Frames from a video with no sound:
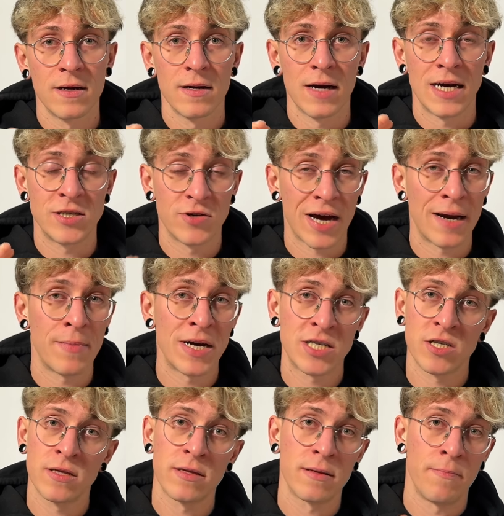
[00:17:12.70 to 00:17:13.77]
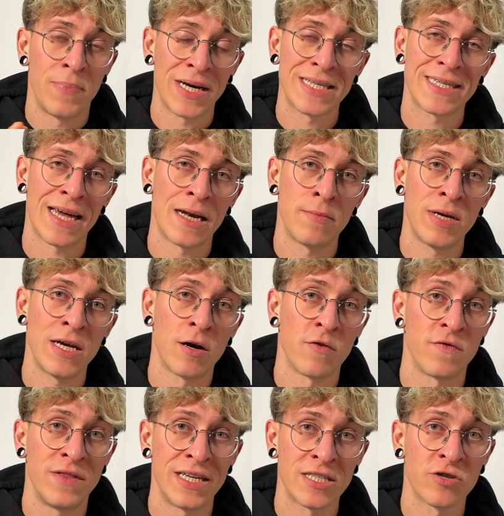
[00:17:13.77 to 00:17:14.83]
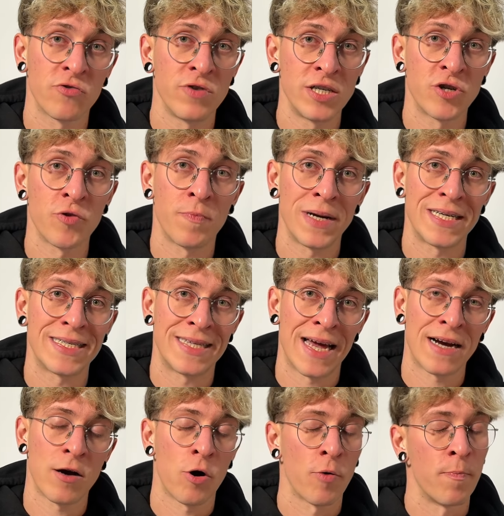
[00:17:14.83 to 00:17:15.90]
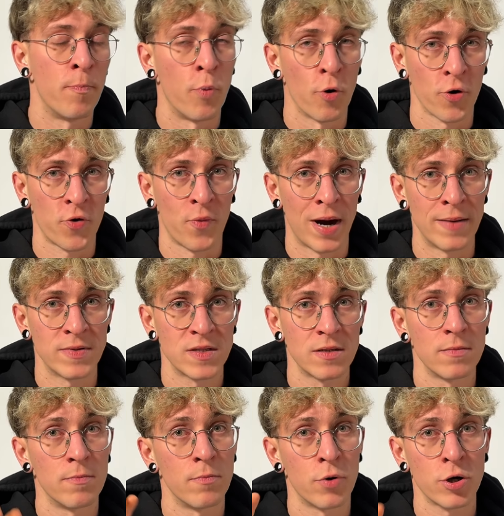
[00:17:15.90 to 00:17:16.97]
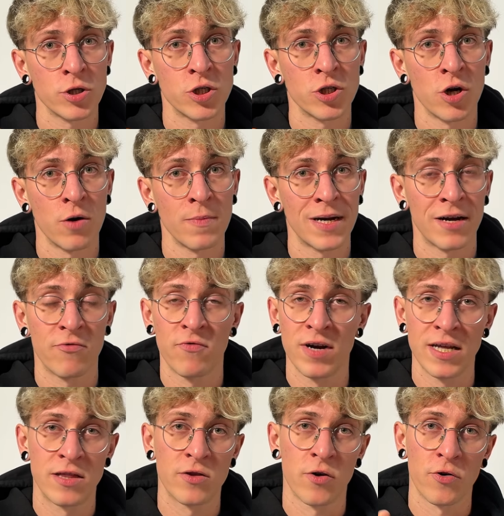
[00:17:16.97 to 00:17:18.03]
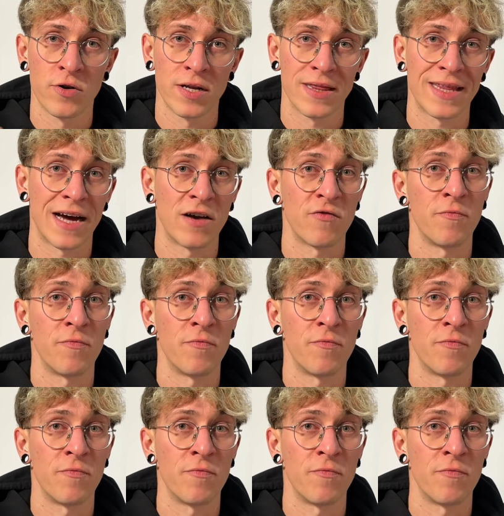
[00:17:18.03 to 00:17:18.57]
As you can imagine, the biggest enemy of this creature-based deck are board wipes. Boros Charm can really turn the tide of